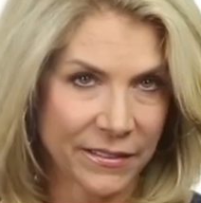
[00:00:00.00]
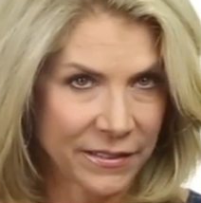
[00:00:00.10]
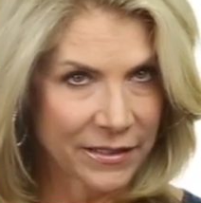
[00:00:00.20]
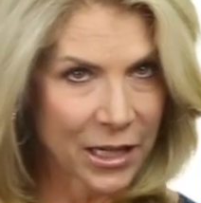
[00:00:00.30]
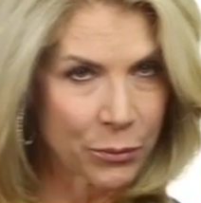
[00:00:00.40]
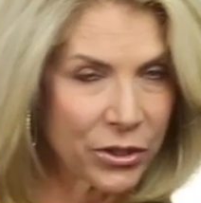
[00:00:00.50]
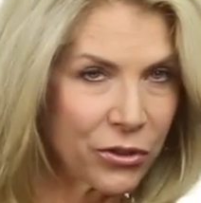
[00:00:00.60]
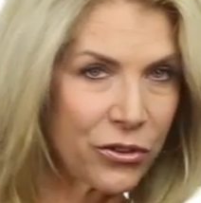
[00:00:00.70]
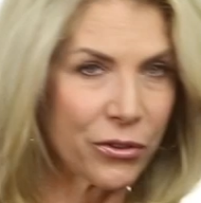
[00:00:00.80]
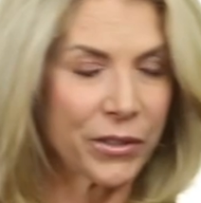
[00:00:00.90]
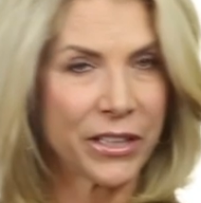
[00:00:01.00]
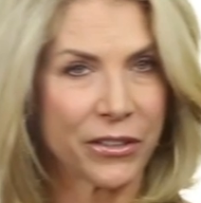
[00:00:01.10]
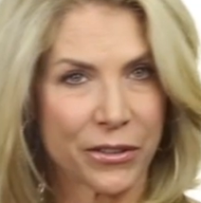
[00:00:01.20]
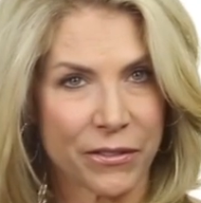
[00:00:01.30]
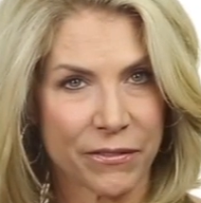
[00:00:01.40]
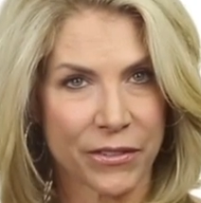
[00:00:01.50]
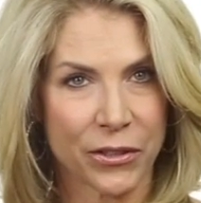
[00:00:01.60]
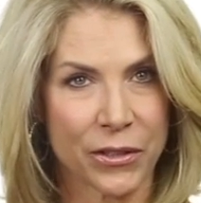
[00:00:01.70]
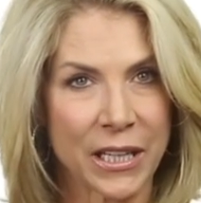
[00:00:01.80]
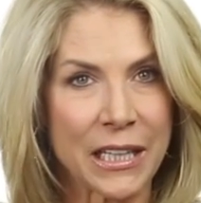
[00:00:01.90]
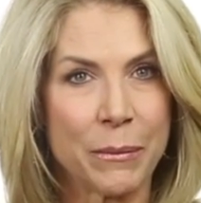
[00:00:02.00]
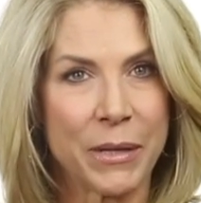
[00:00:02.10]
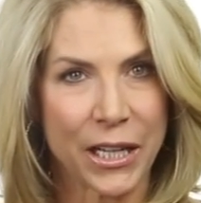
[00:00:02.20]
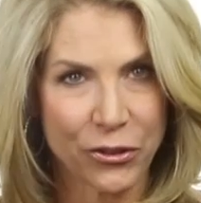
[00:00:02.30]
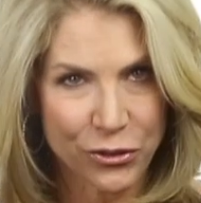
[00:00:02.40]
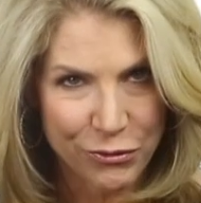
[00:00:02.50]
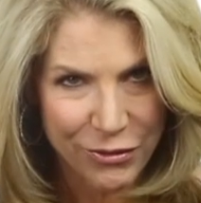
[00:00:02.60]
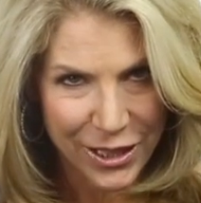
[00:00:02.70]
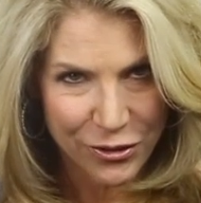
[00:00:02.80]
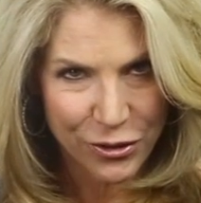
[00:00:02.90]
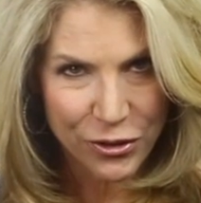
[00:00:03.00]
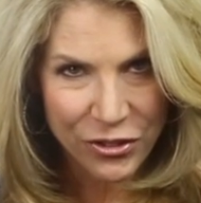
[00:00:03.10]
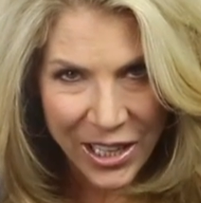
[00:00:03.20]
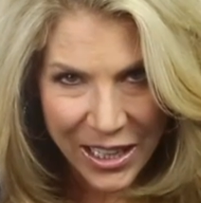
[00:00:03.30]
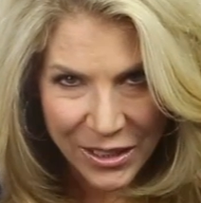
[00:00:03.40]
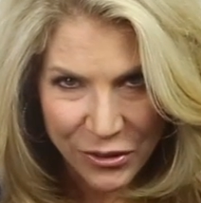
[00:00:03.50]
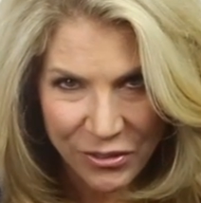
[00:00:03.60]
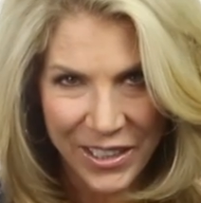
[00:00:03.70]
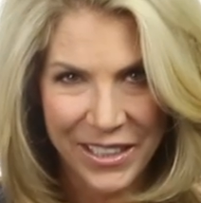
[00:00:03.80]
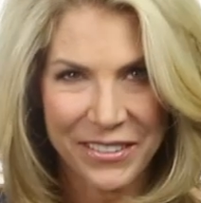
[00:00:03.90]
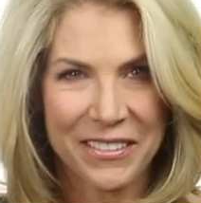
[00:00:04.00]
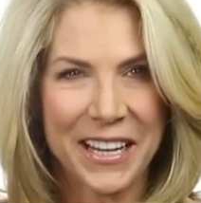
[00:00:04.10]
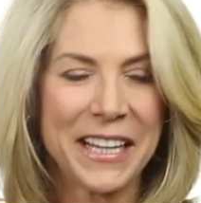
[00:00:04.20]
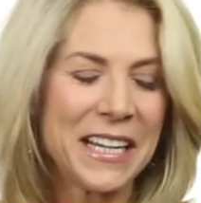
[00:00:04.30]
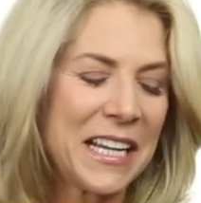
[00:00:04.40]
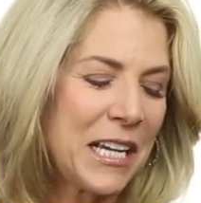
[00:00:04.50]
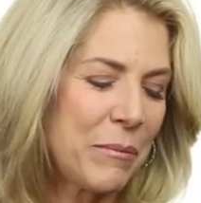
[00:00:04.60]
this is not when you're during your elimination phase or your challenge phase, right?